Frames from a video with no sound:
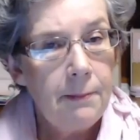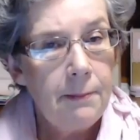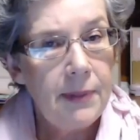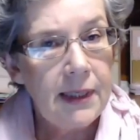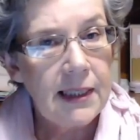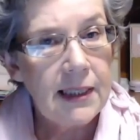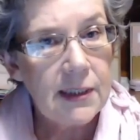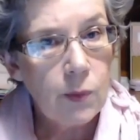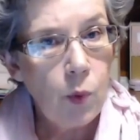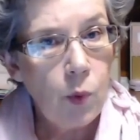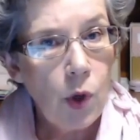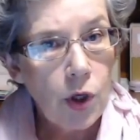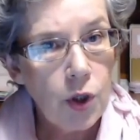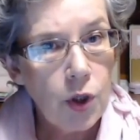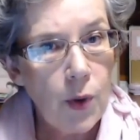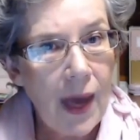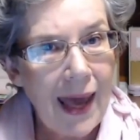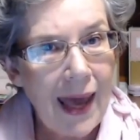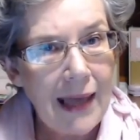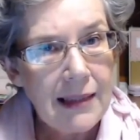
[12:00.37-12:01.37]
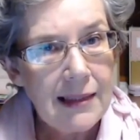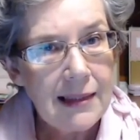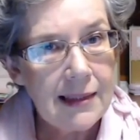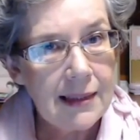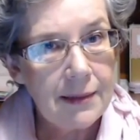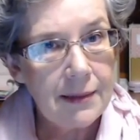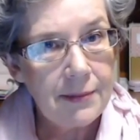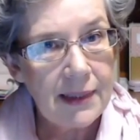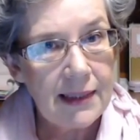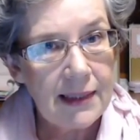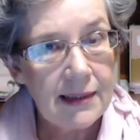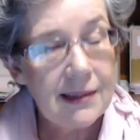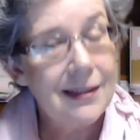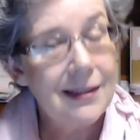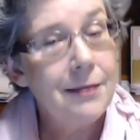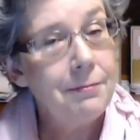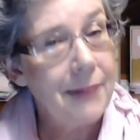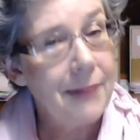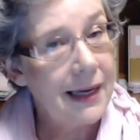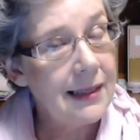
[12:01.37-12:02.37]
But it's what you add to the mince
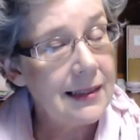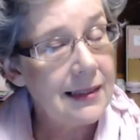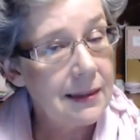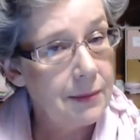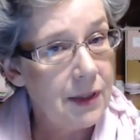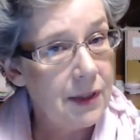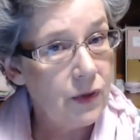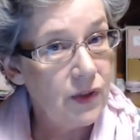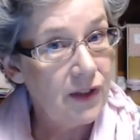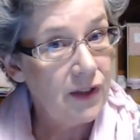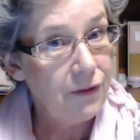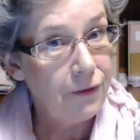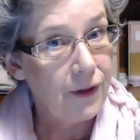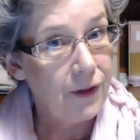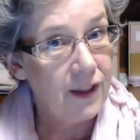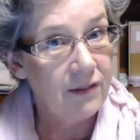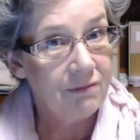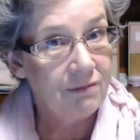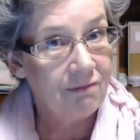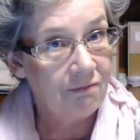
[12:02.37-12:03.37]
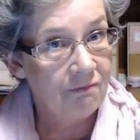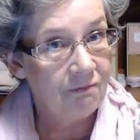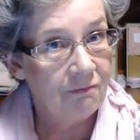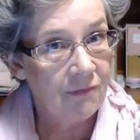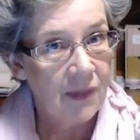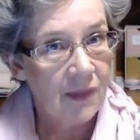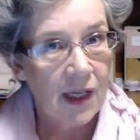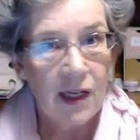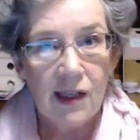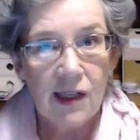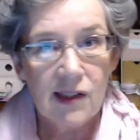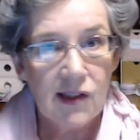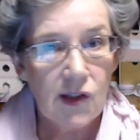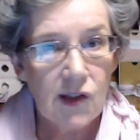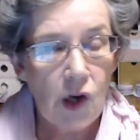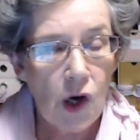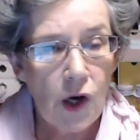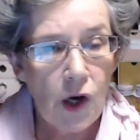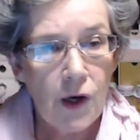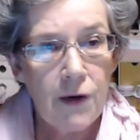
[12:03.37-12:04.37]
that makes the meal different.
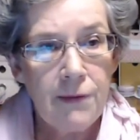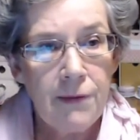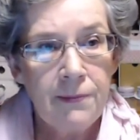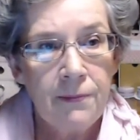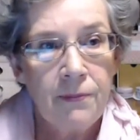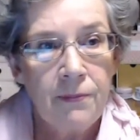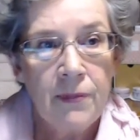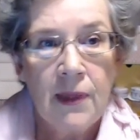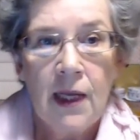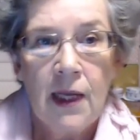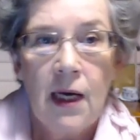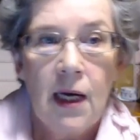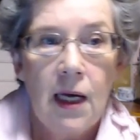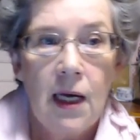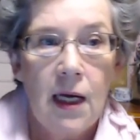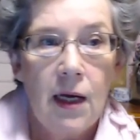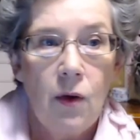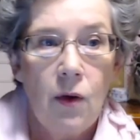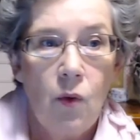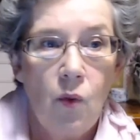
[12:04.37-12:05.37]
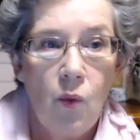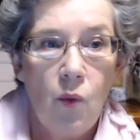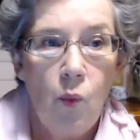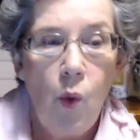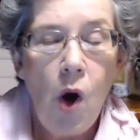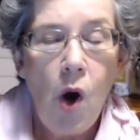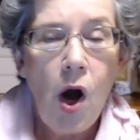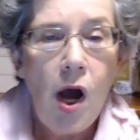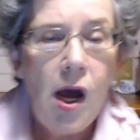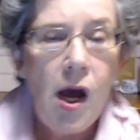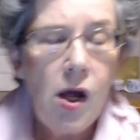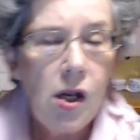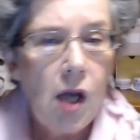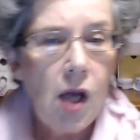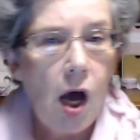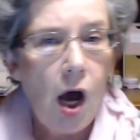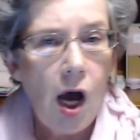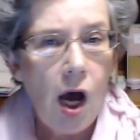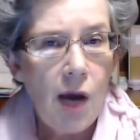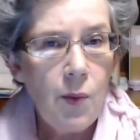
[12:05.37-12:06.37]
So
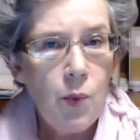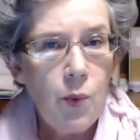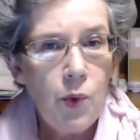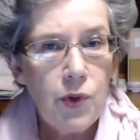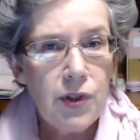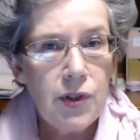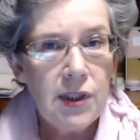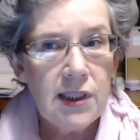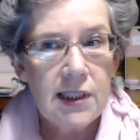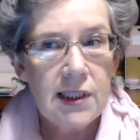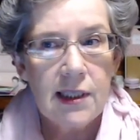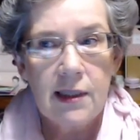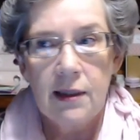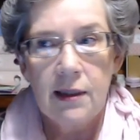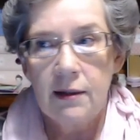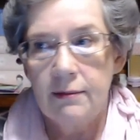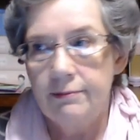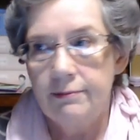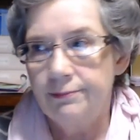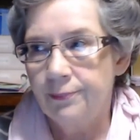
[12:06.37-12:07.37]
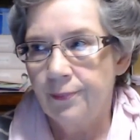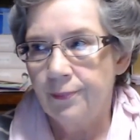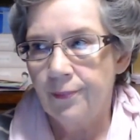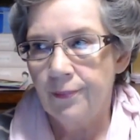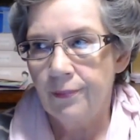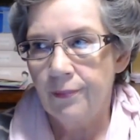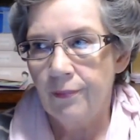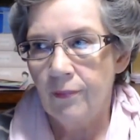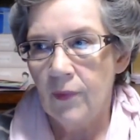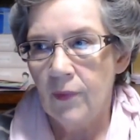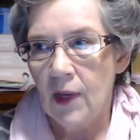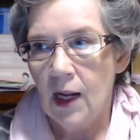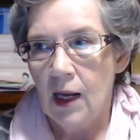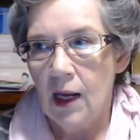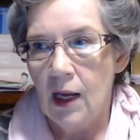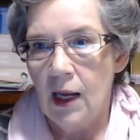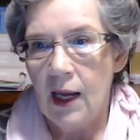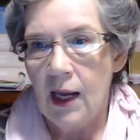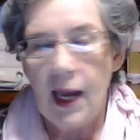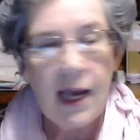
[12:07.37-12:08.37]
while I wouldn't,
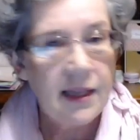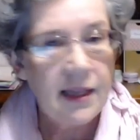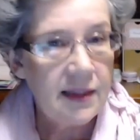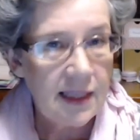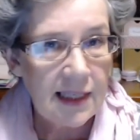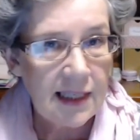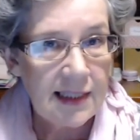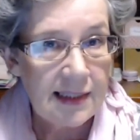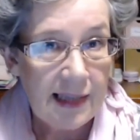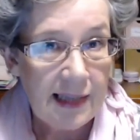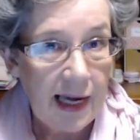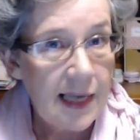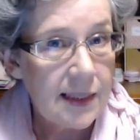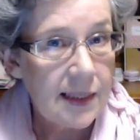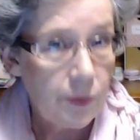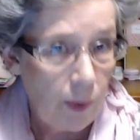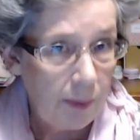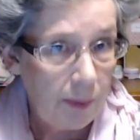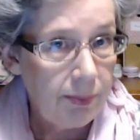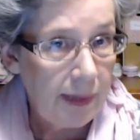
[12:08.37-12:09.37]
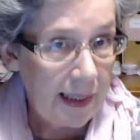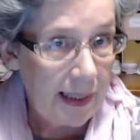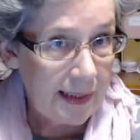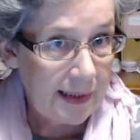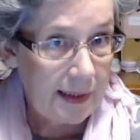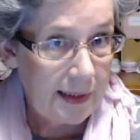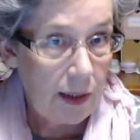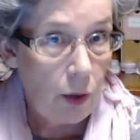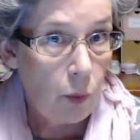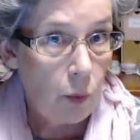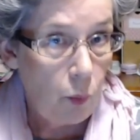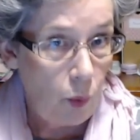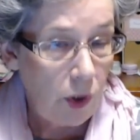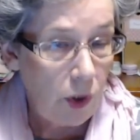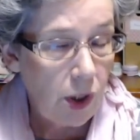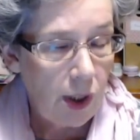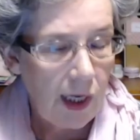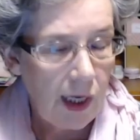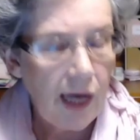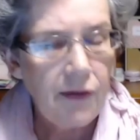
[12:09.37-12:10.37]
and these days we're blessed that we
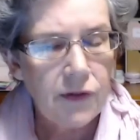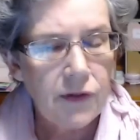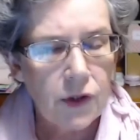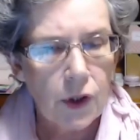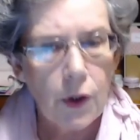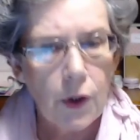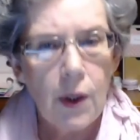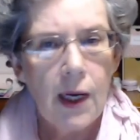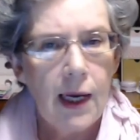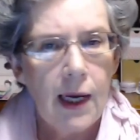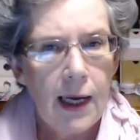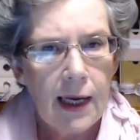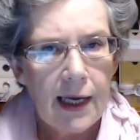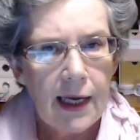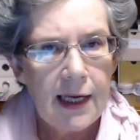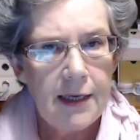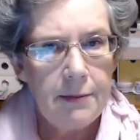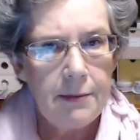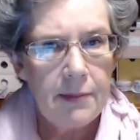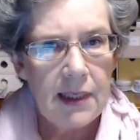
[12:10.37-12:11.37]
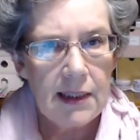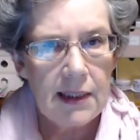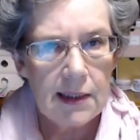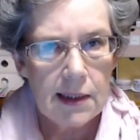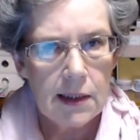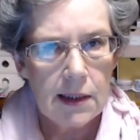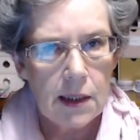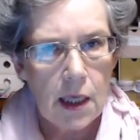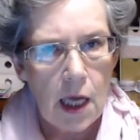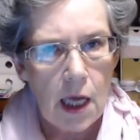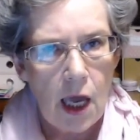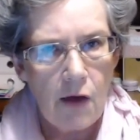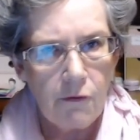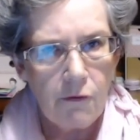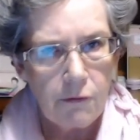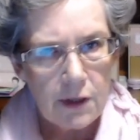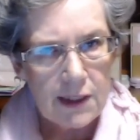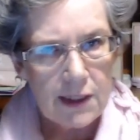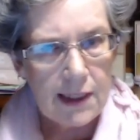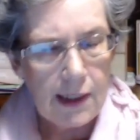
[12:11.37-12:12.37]
don't have to eat mince
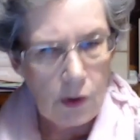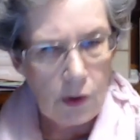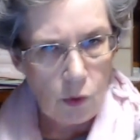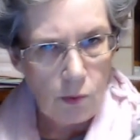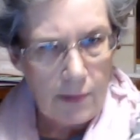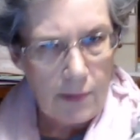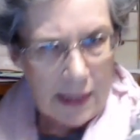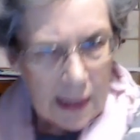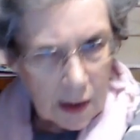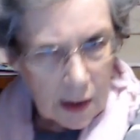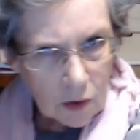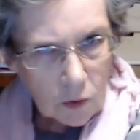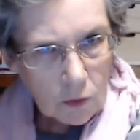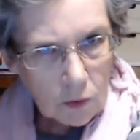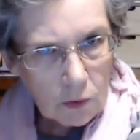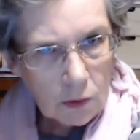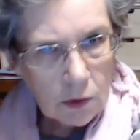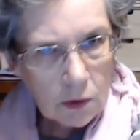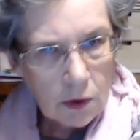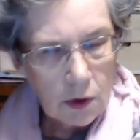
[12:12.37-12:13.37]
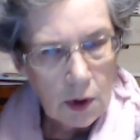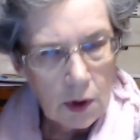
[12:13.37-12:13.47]
every single meal,